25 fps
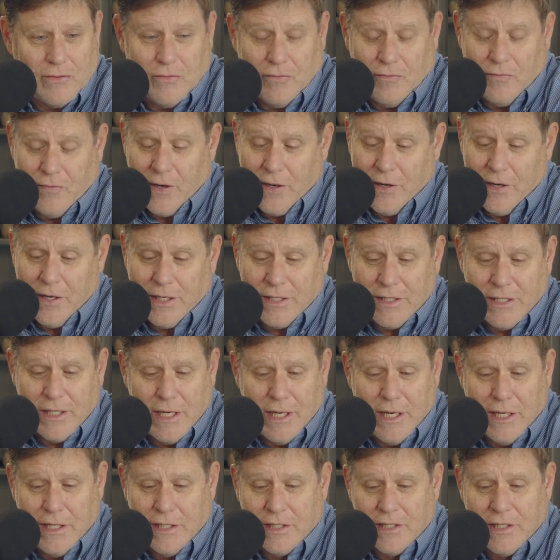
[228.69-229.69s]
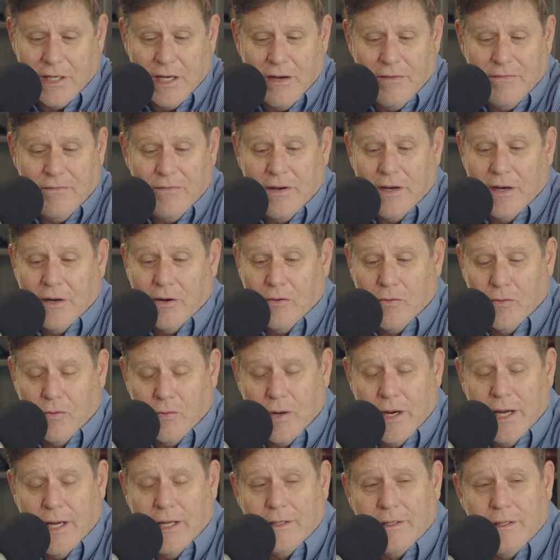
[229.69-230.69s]
So very exciting stuff. A
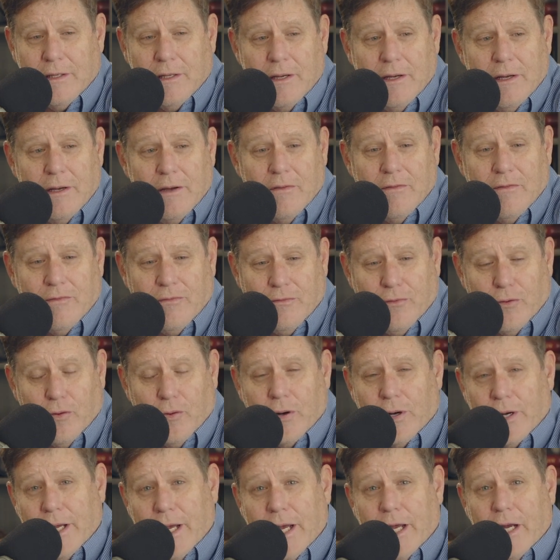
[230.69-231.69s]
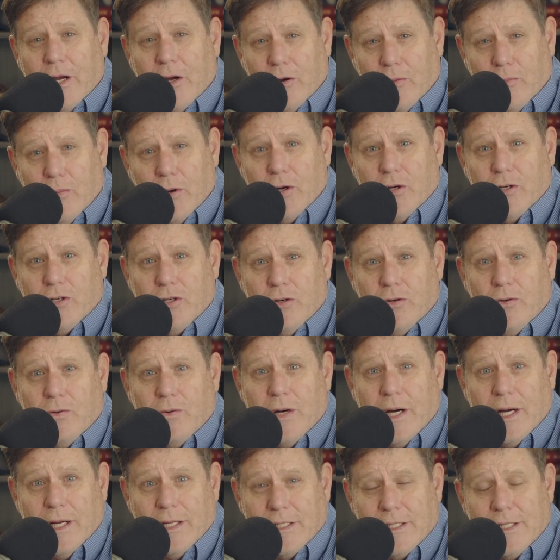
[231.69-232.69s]
great 4-day
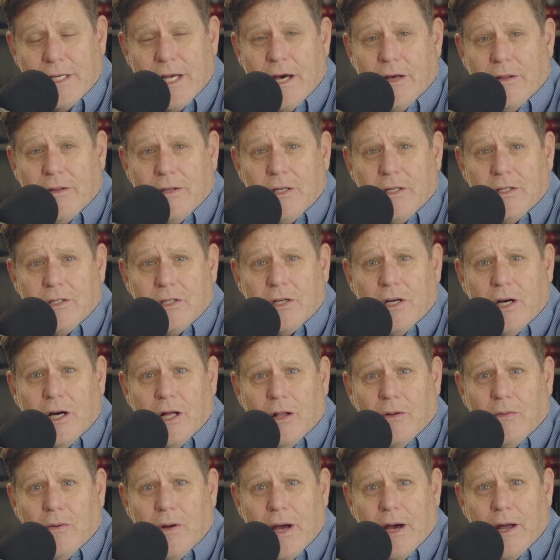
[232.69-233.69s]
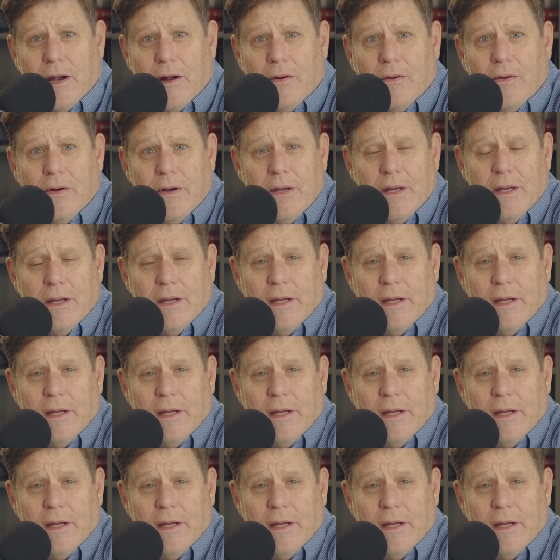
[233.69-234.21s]
commercial on Southeast Colorado.